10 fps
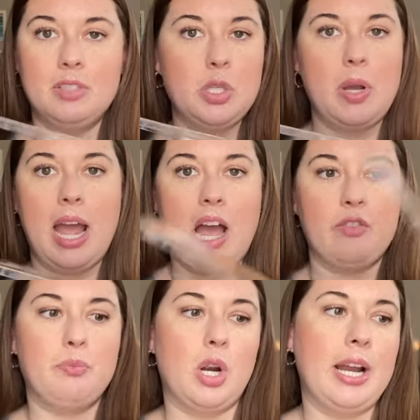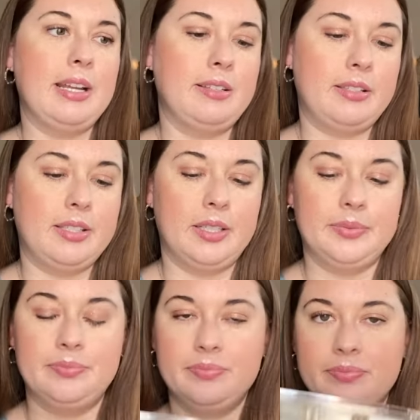do a half price
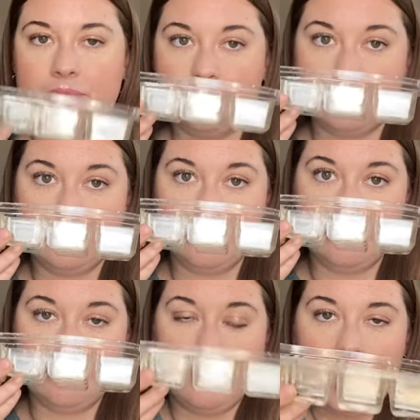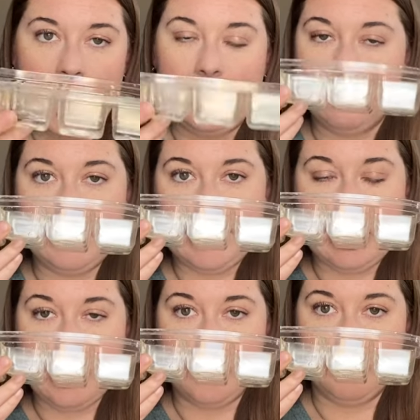item to get
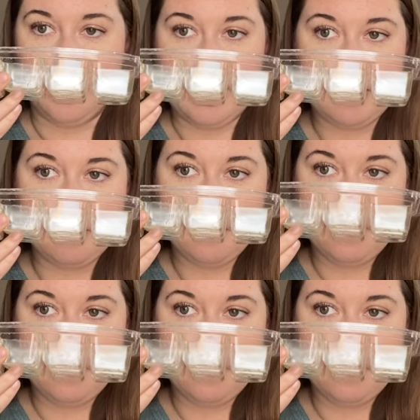another brick.